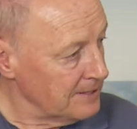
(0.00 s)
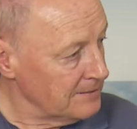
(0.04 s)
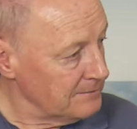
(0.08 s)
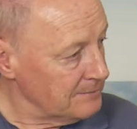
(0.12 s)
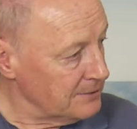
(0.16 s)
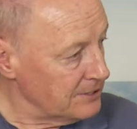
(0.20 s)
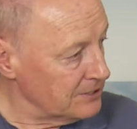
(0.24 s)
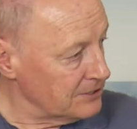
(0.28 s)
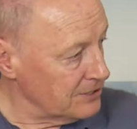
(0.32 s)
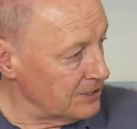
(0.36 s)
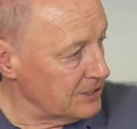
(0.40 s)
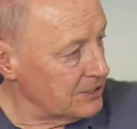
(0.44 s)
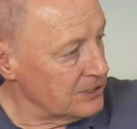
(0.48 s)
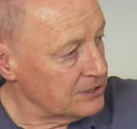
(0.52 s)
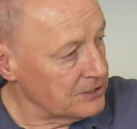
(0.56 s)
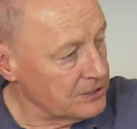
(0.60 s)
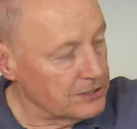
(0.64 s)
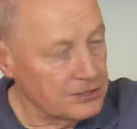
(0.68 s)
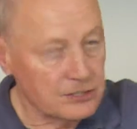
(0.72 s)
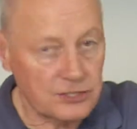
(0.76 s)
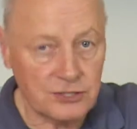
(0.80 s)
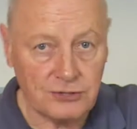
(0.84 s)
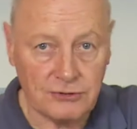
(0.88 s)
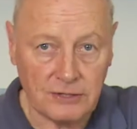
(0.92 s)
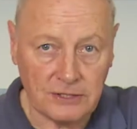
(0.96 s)
because I can
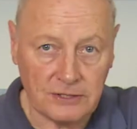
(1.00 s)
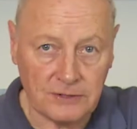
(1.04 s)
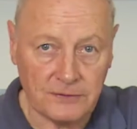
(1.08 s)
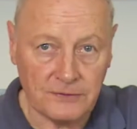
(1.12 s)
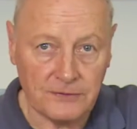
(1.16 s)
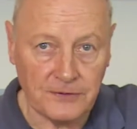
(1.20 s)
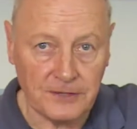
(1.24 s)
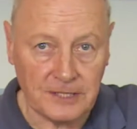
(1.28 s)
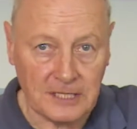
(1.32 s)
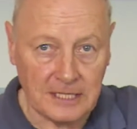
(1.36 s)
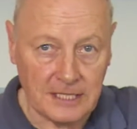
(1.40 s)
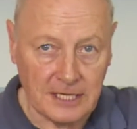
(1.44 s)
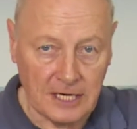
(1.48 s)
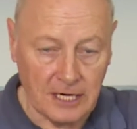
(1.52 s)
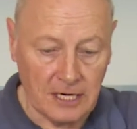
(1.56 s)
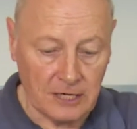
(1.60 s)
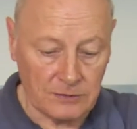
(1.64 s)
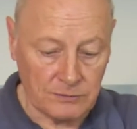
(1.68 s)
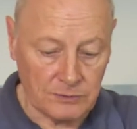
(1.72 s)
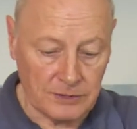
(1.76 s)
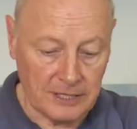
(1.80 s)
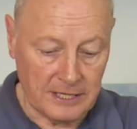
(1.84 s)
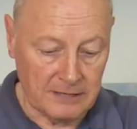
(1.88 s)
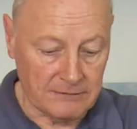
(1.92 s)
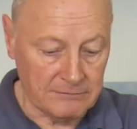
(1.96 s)
construct the fiddle yard
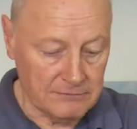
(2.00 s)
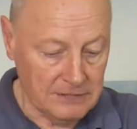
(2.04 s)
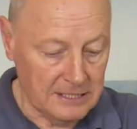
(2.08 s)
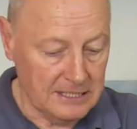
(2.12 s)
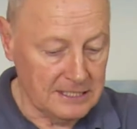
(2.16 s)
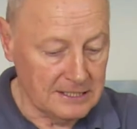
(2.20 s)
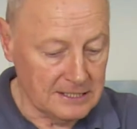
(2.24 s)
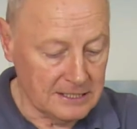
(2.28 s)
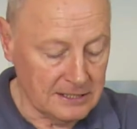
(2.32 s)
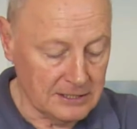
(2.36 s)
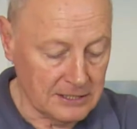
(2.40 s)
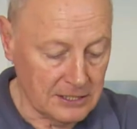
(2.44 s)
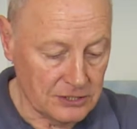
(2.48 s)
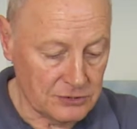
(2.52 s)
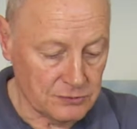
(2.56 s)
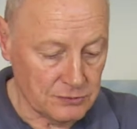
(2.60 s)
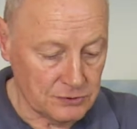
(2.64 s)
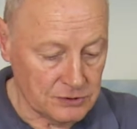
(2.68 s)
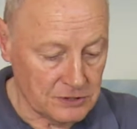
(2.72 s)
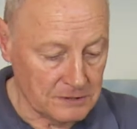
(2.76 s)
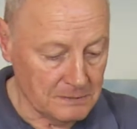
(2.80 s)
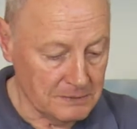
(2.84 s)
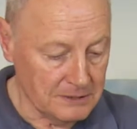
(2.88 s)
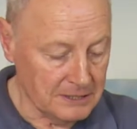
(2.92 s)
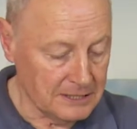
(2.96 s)
without needing this one
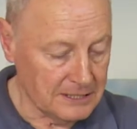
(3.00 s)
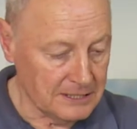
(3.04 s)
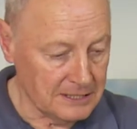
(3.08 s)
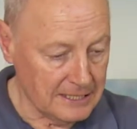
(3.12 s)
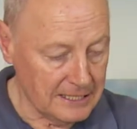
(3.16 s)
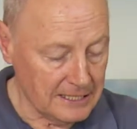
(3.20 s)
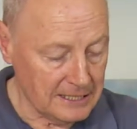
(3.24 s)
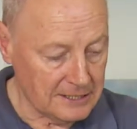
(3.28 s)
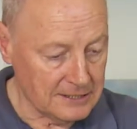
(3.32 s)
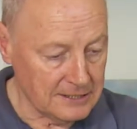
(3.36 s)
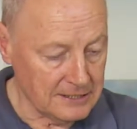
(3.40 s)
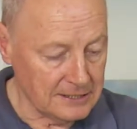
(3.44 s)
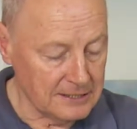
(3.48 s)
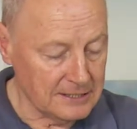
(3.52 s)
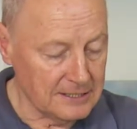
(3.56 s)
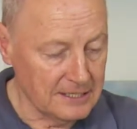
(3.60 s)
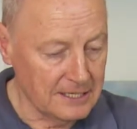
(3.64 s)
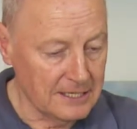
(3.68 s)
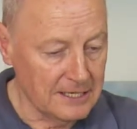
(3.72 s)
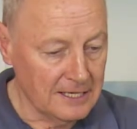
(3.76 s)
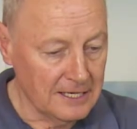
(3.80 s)
to be connected,